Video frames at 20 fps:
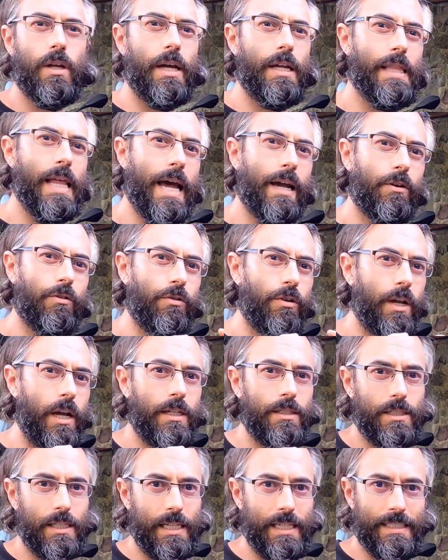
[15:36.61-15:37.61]
and that
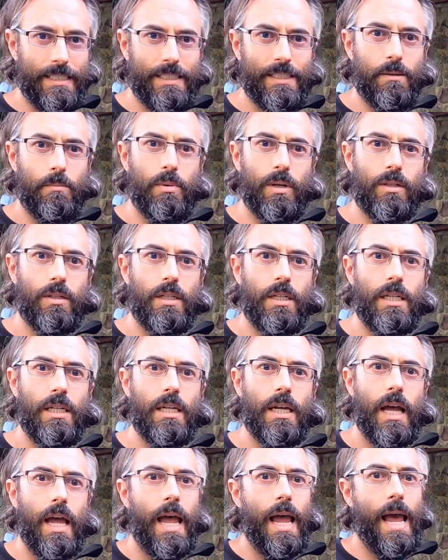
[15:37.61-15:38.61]
creates
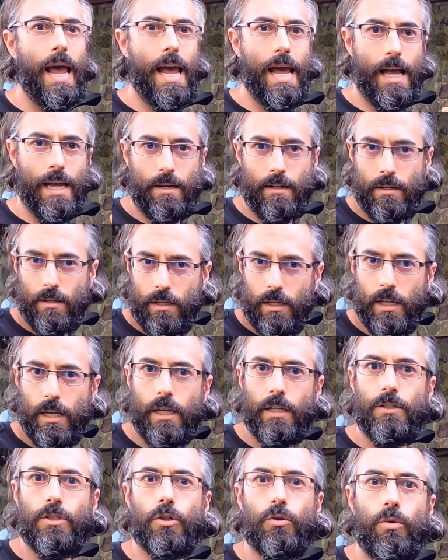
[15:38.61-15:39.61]
instability and
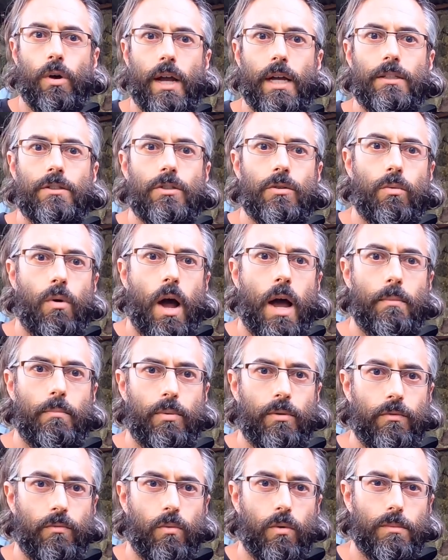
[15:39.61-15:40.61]
it degrades the ride
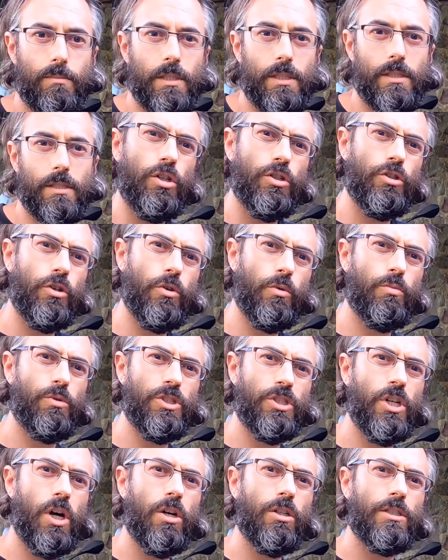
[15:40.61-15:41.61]
performance. So the
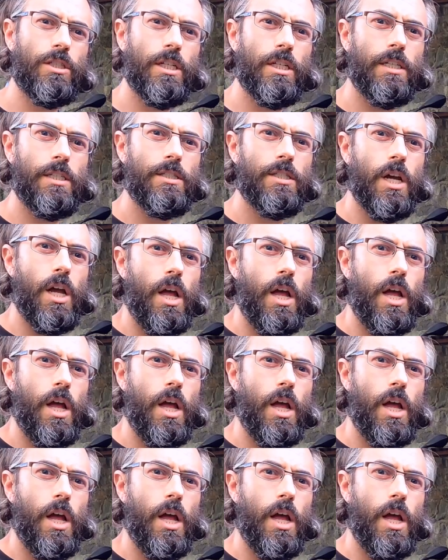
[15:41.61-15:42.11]
result is